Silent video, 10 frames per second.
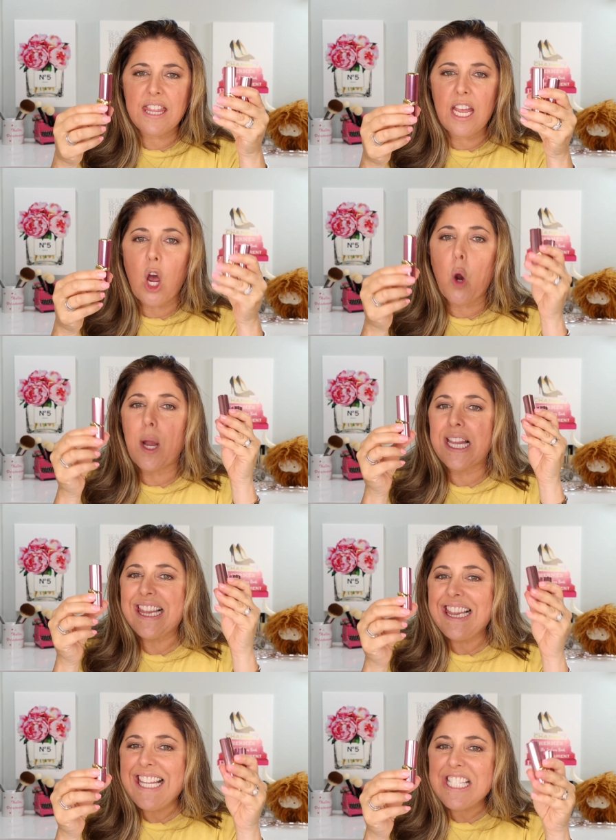they are a
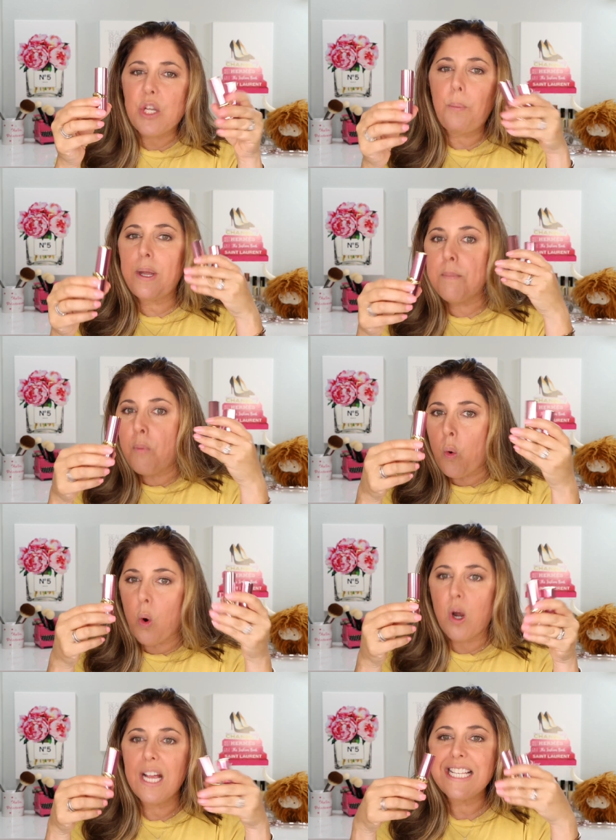little bit
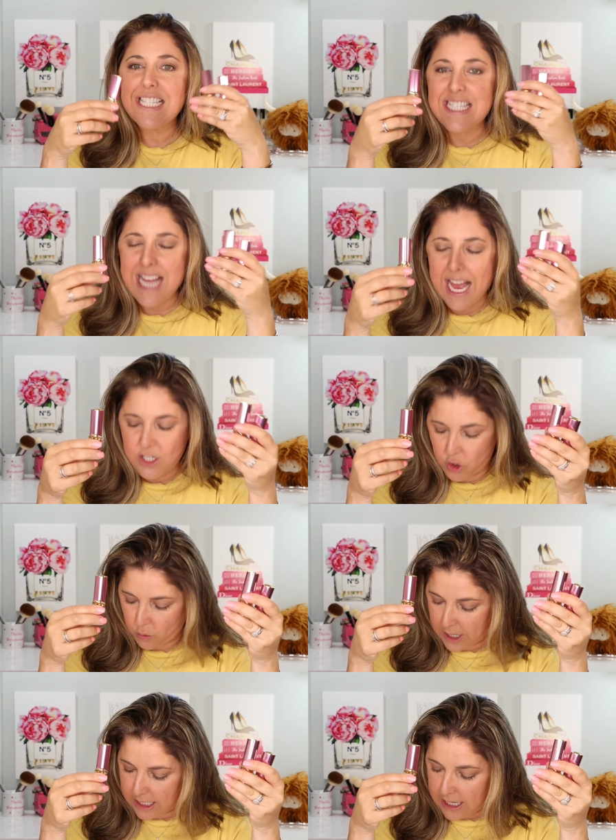more
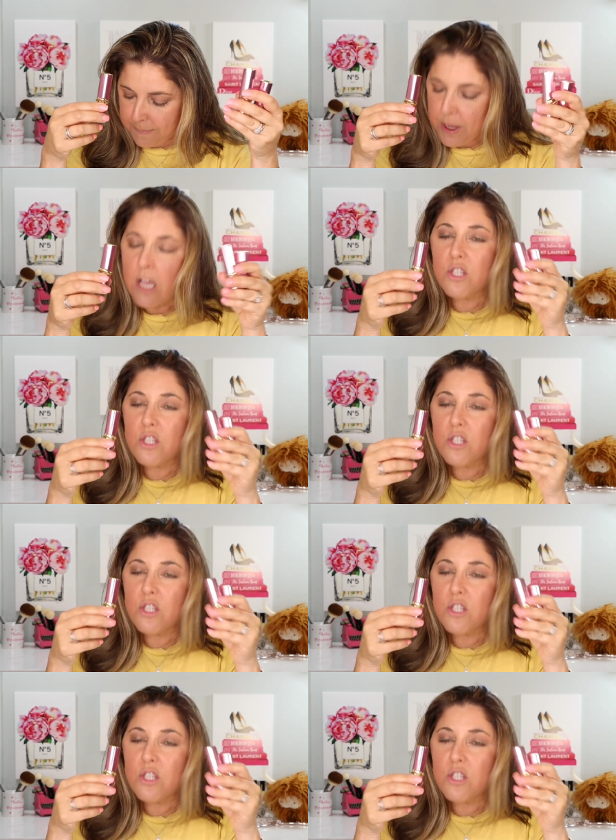saturated.